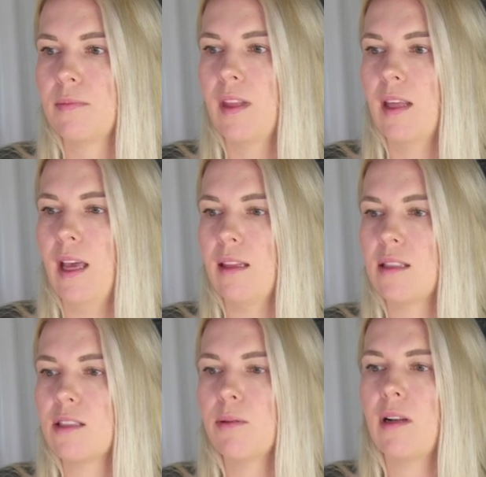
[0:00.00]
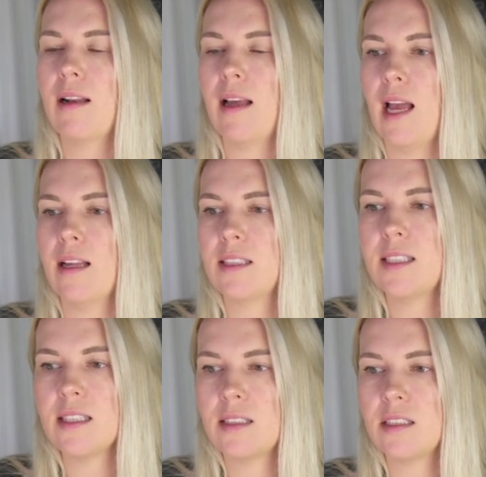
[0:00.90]
And this will, as it
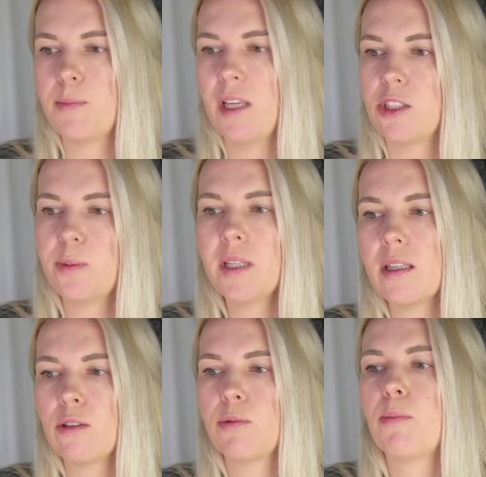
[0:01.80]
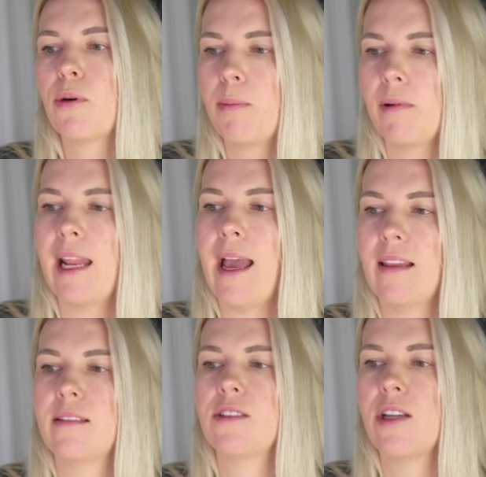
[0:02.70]
says, this PHP code will properly add
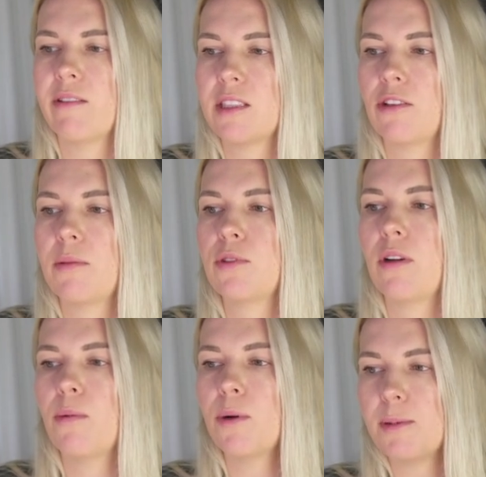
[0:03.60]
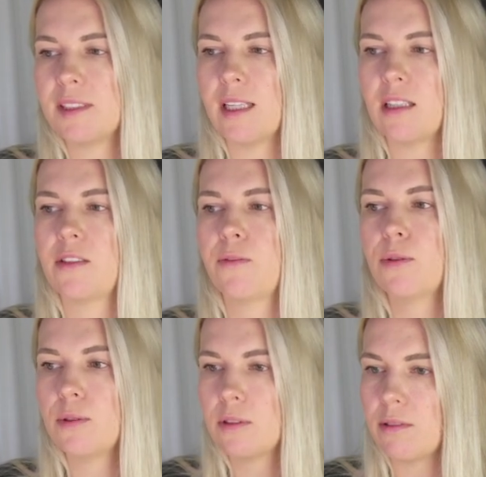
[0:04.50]
the JavaScript to your WordPress site's
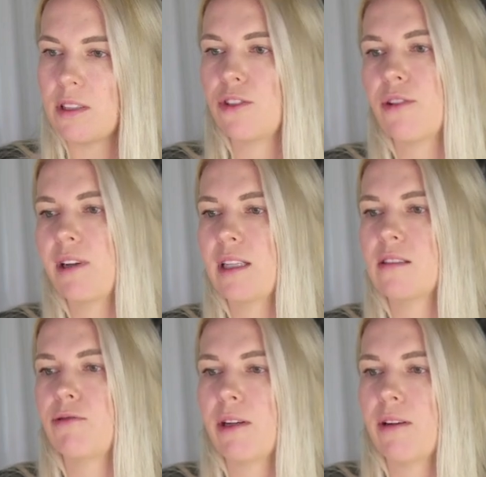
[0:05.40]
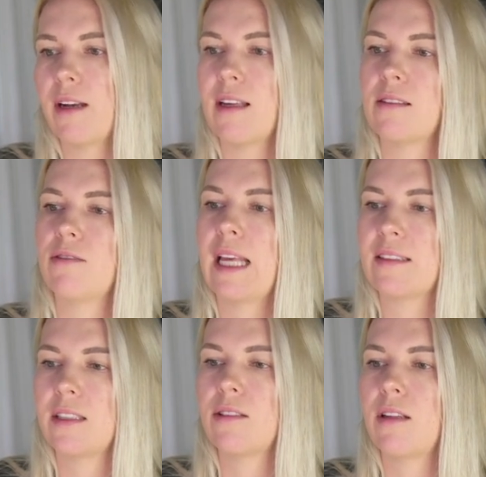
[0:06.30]
footer, ensuring it's recognized and
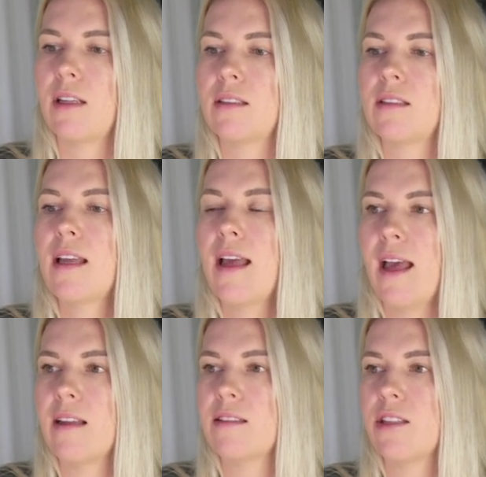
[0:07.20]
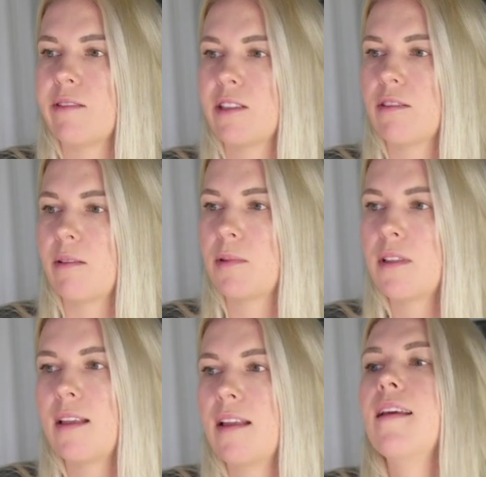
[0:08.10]
executed as JavaScript.
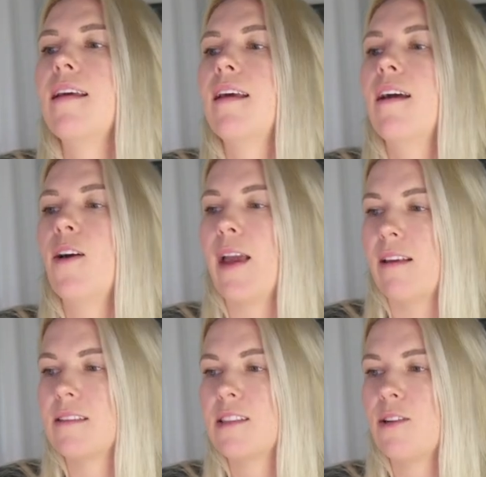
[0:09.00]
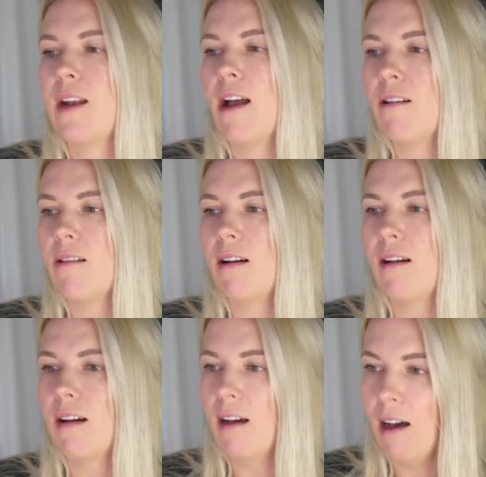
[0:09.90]
Okay, so now
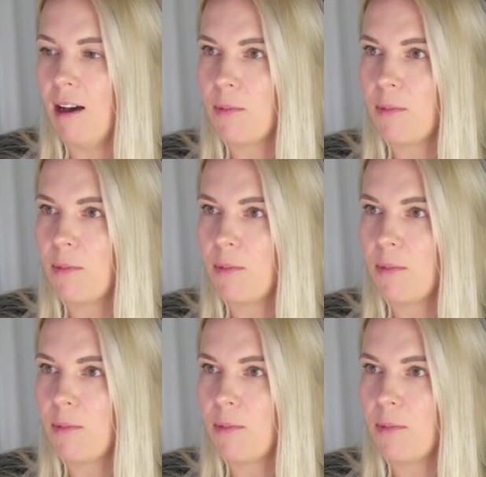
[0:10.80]
I'm